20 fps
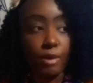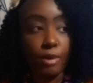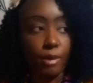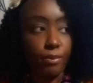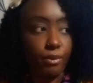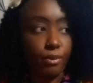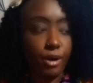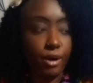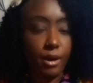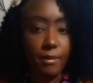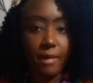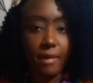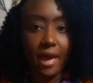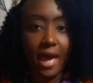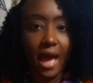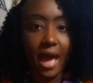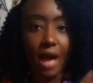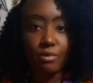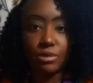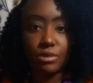on my prayer
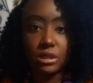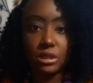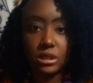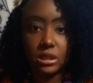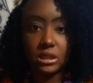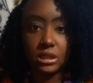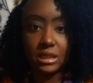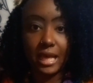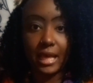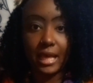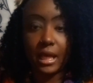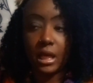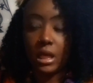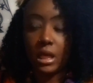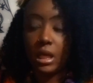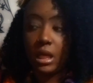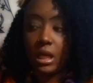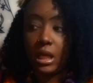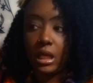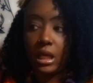mat. I was just like,
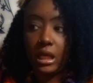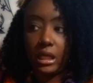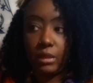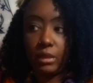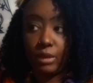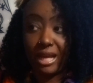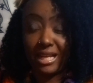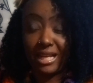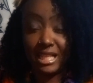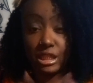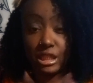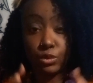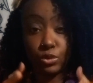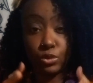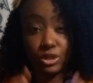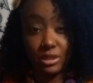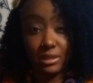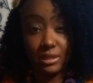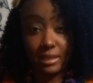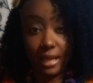and this
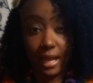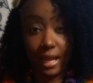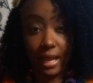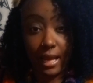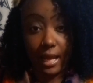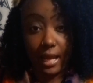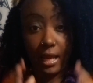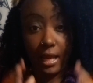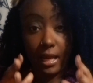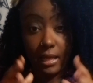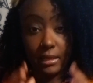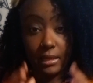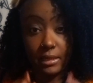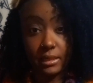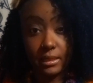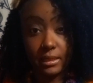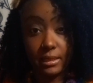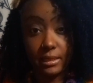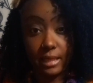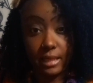was day
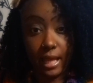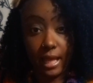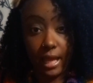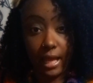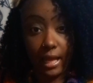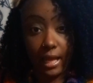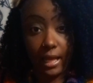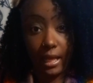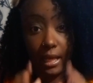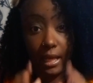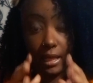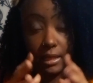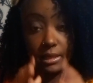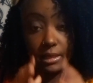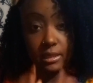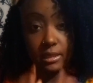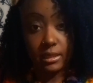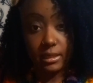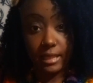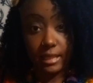to day
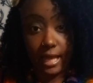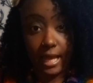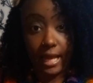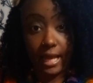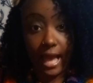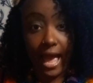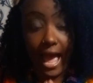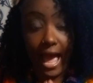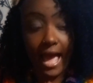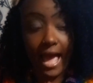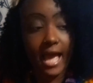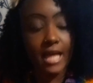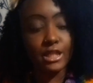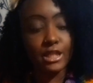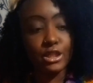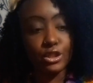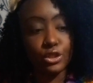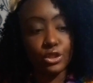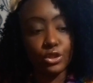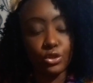to day. I had
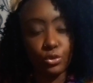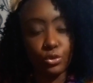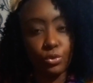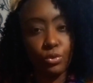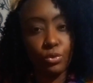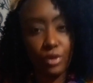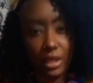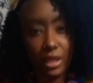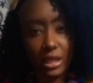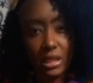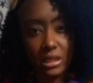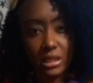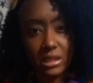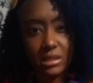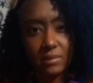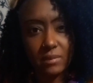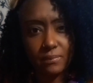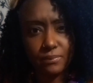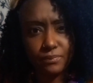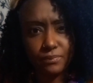to do
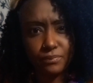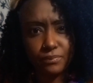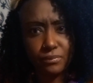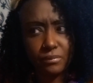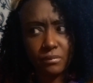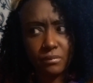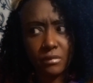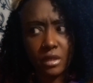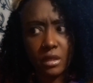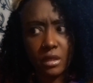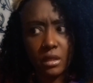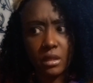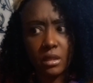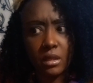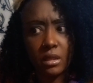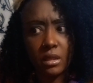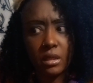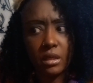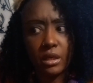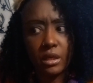this
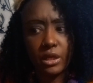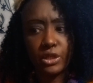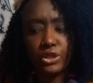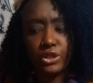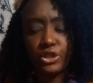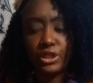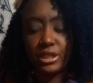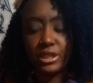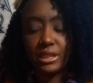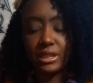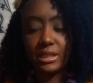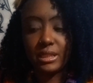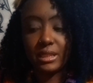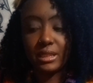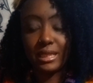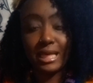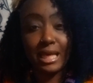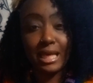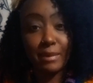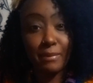just to
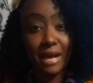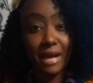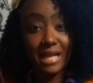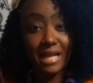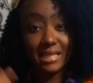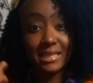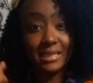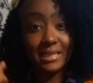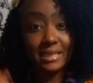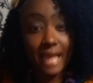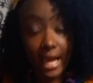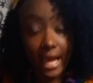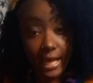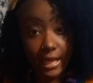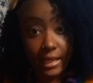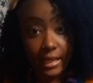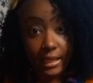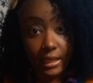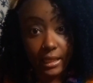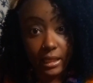keep my
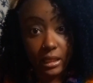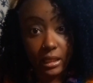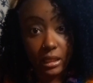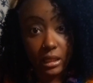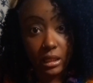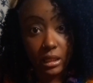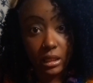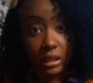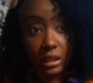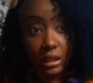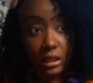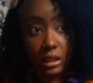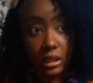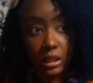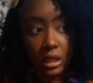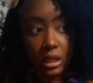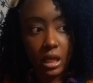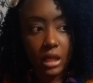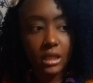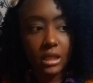sanity.
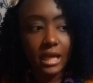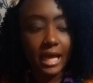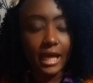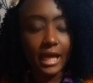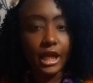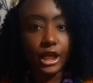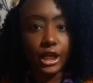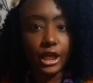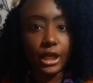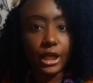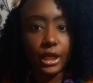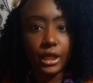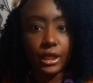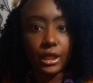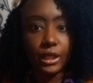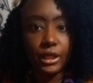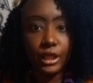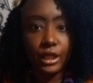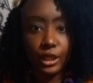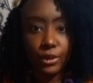Like,
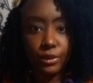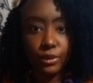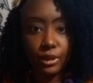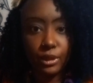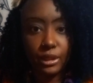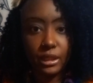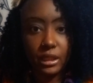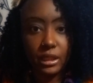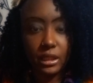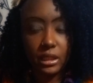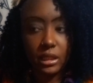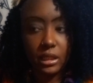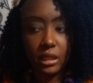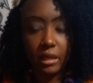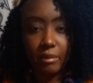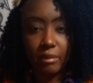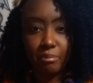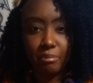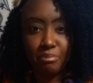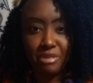literally
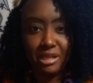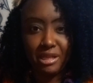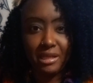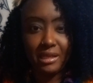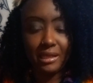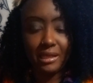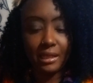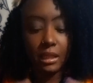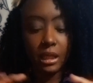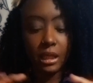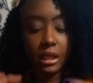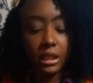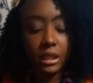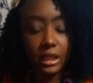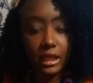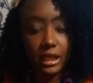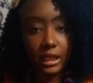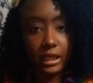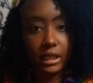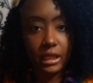me
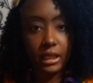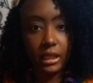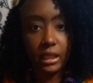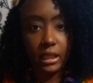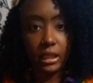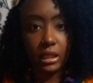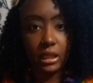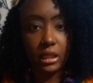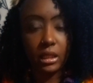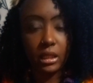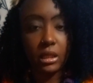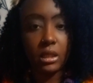clinging